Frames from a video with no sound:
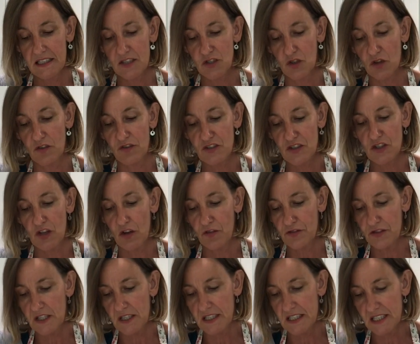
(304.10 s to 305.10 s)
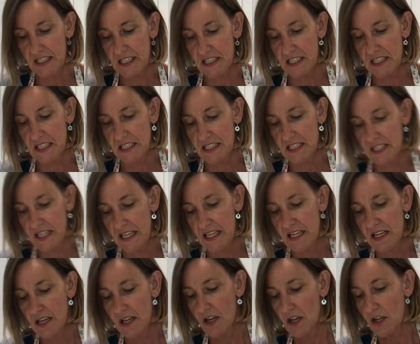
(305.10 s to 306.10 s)
sort of soft consistency.
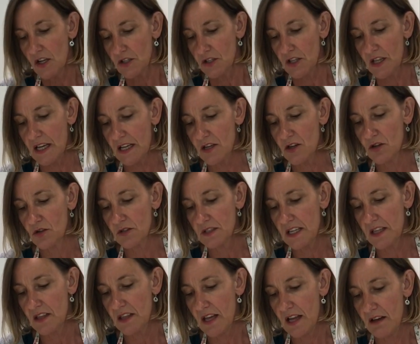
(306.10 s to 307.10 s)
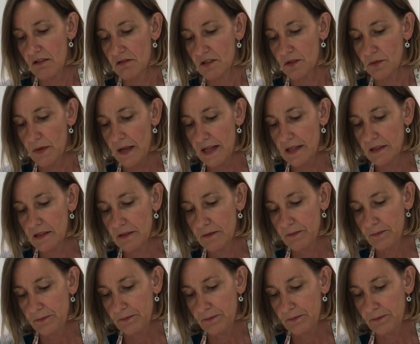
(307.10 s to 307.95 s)
So that goes in there as well.